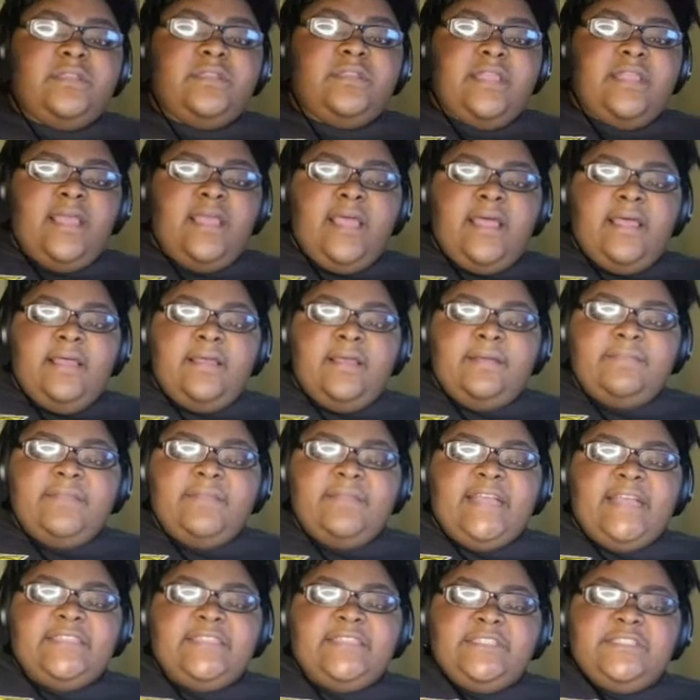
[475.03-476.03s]

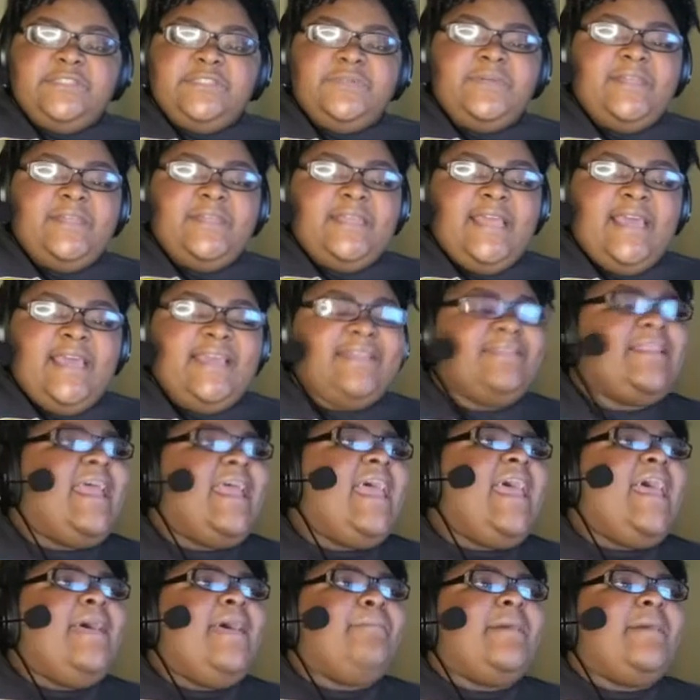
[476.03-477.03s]
Dycher29,
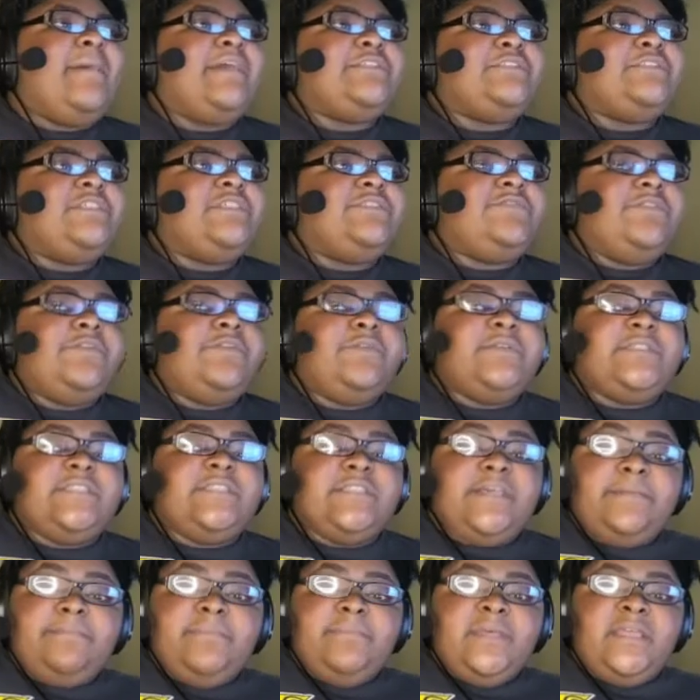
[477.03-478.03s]
my Twitch viewer
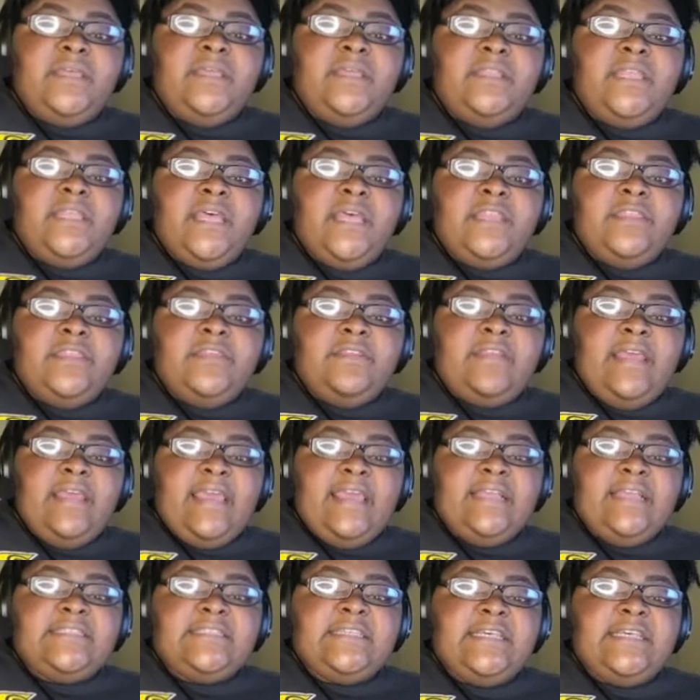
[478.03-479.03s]
sent me the other day to